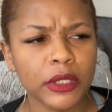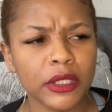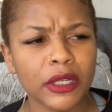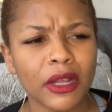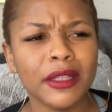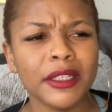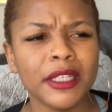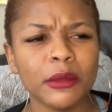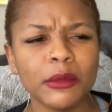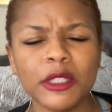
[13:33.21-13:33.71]
and
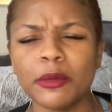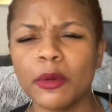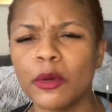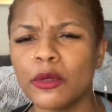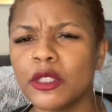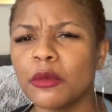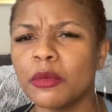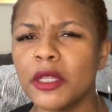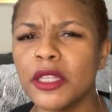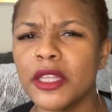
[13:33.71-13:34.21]
all of them was
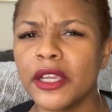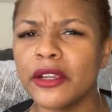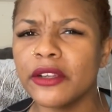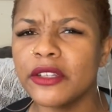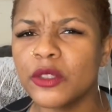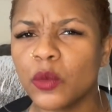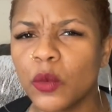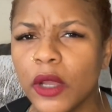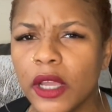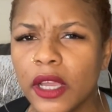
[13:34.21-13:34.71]
supposed to be there
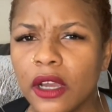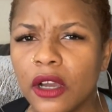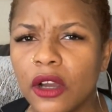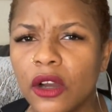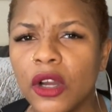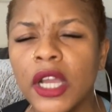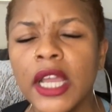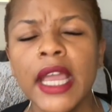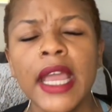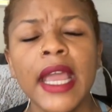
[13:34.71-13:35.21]
as
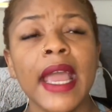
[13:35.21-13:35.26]
well.